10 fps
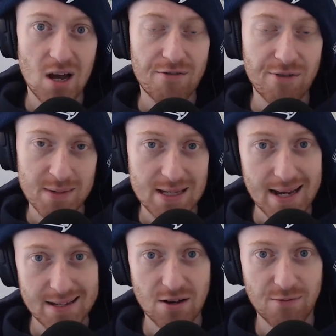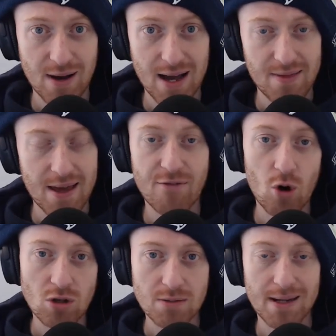from the stats software and they have
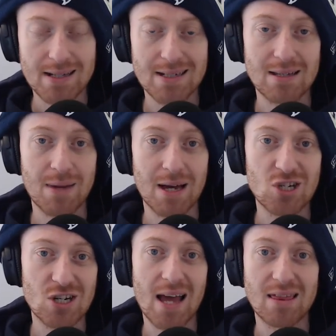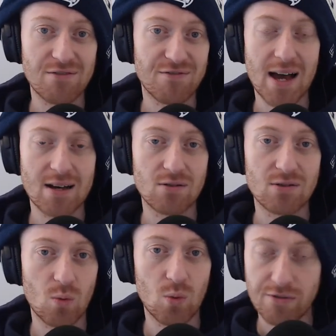automated them and shared the files
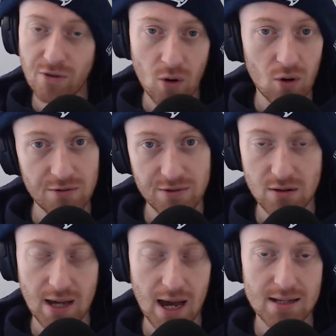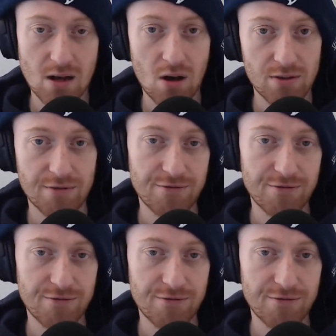with all of you guys on the